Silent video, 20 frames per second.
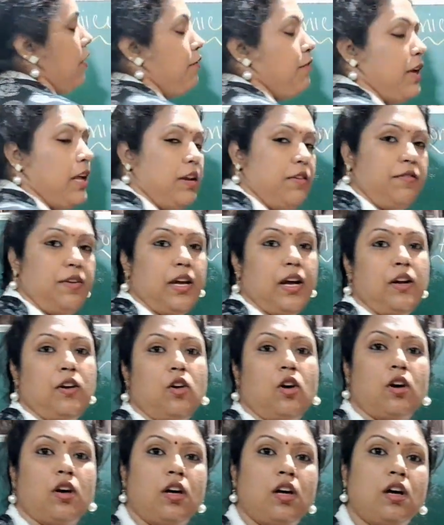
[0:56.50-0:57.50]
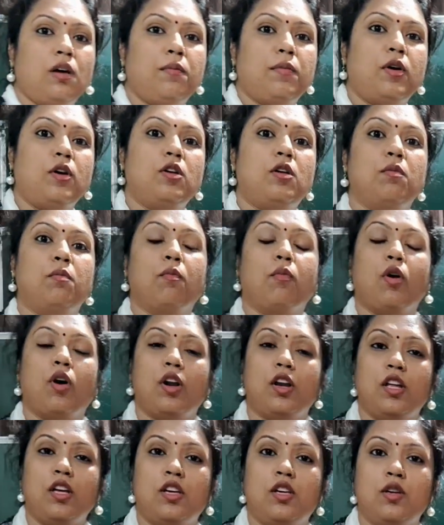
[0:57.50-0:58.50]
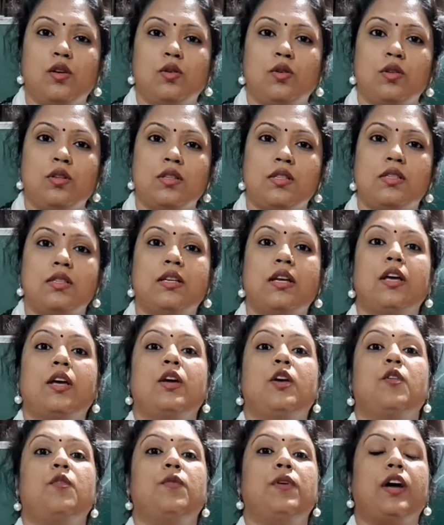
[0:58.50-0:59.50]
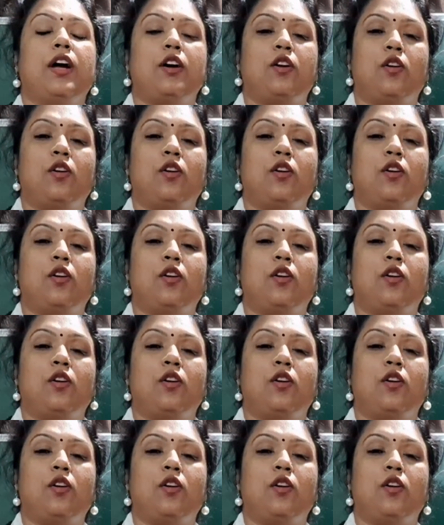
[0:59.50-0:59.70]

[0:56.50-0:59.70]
when we are talking about molecules, we are